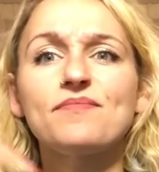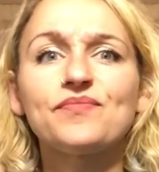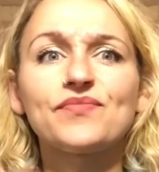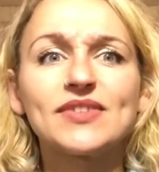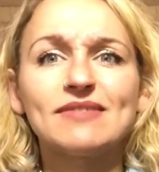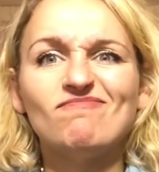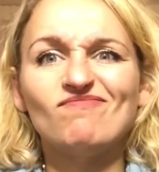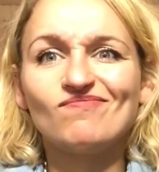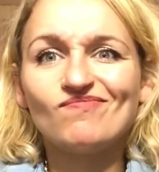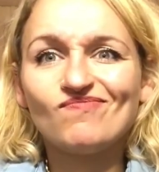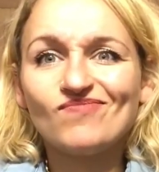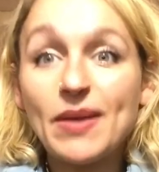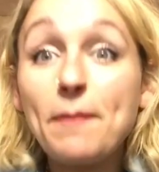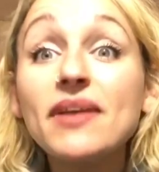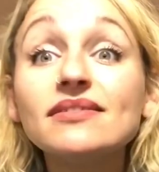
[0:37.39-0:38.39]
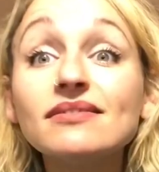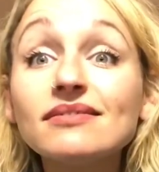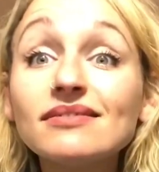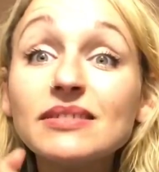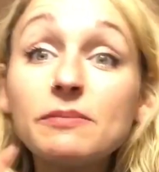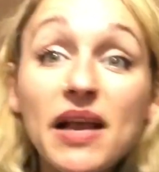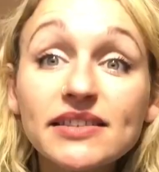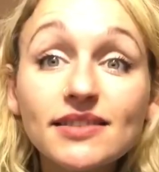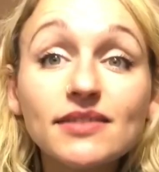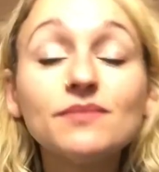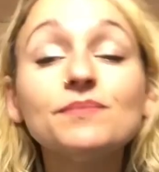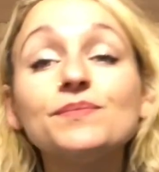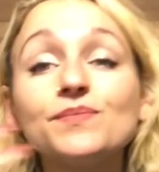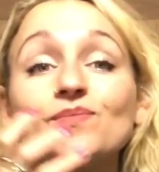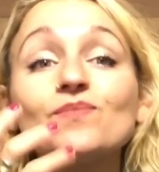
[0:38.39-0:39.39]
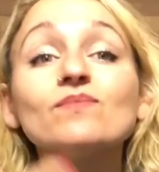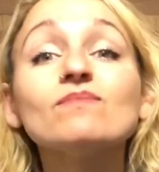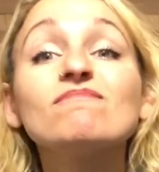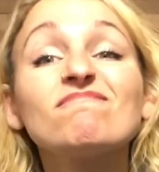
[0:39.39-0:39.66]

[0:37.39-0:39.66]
After a while, I couldn't function without it.